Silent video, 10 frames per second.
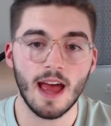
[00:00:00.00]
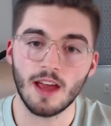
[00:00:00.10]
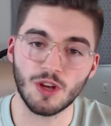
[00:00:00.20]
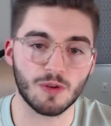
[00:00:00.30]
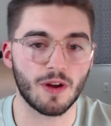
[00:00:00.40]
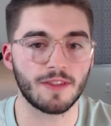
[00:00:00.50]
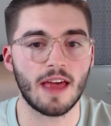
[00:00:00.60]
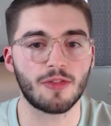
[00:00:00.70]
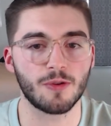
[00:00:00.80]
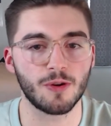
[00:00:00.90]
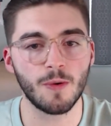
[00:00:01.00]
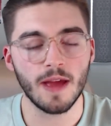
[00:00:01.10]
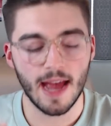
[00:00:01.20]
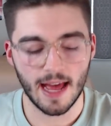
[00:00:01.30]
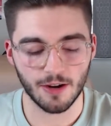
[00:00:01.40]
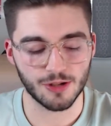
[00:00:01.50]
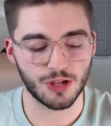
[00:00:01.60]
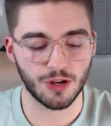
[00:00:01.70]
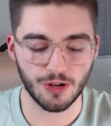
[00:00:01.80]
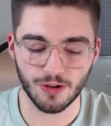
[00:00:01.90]
You can run that through and it'll
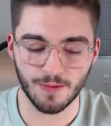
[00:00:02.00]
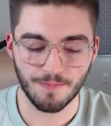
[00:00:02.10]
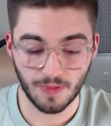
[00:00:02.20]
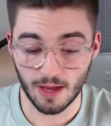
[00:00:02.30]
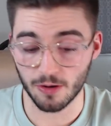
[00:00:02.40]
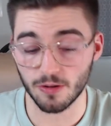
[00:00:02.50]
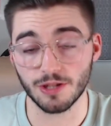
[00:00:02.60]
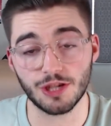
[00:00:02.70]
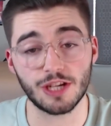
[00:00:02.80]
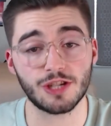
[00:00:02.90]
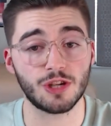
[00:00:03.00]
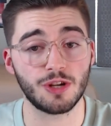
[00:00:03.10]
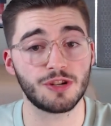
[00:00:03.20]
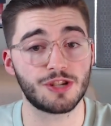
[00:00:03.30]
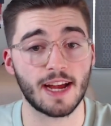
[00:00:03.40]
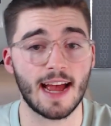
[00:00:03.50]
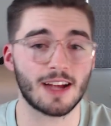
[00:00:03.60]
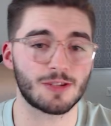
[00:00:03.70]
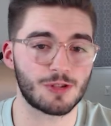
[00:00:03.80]
legit show your checkouts,